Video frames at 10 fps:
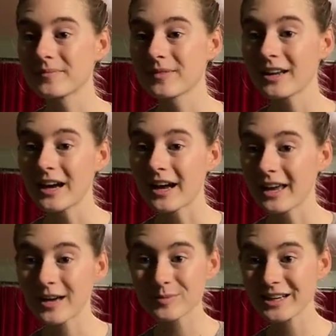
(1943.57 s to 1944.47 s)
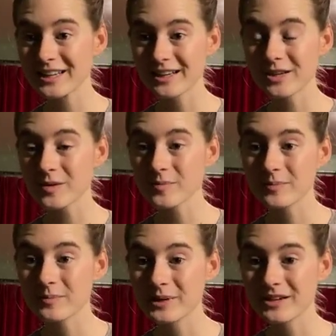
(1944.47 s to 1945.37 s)
Yeah, I can't play it here
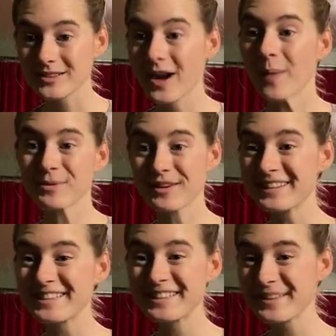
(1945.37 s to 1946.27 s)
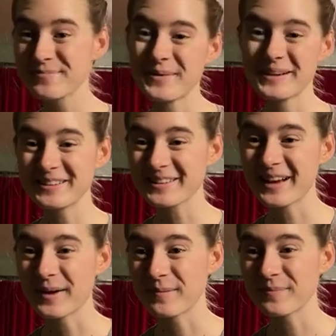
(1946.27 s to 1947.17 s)
because copyright, but
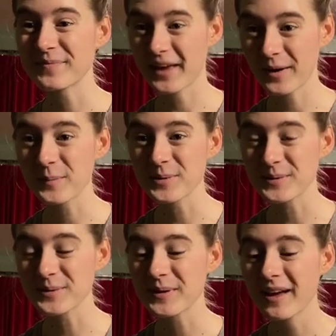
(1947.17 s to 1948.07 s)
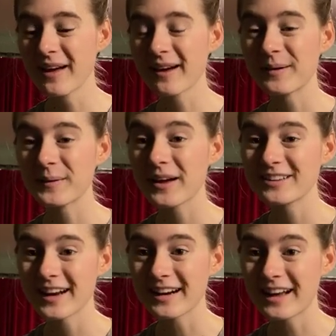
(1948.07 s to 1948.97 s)
I hope you do go
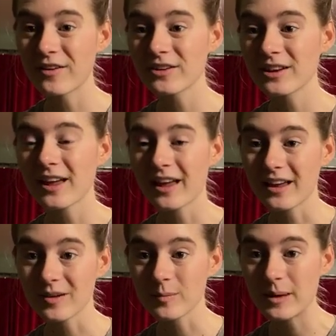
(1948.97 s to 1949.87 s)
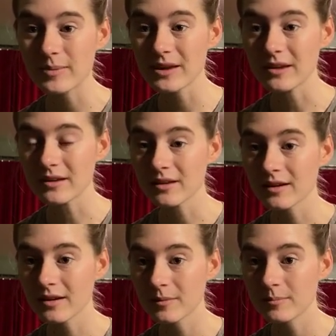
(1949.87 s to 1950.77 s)
check it out. And maybe
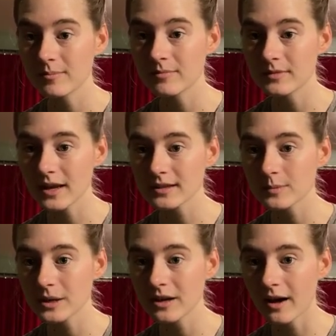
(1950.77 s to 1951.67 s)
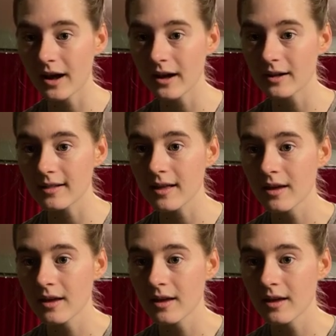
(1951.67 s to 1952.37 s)
next week I'll